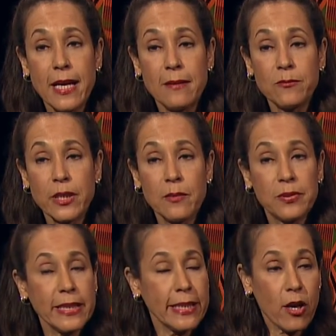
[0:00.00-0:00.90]
Um, we're
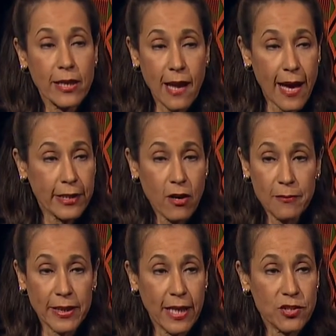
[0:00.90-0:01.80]
completely online in our
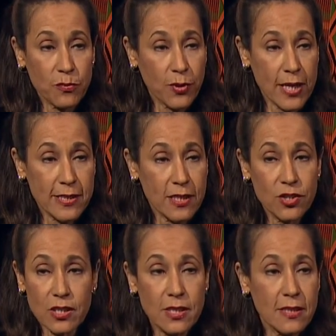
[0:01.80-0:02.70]
application
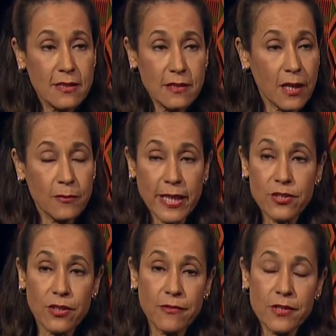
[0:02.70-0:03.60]
process, just as you know,
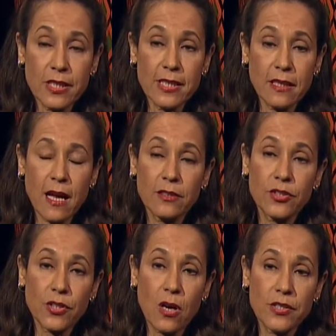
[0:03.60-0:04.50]
major universities and
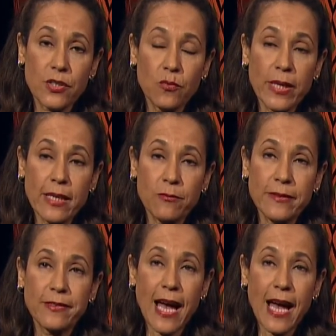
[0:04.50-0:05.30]
colleges are. So we we, we've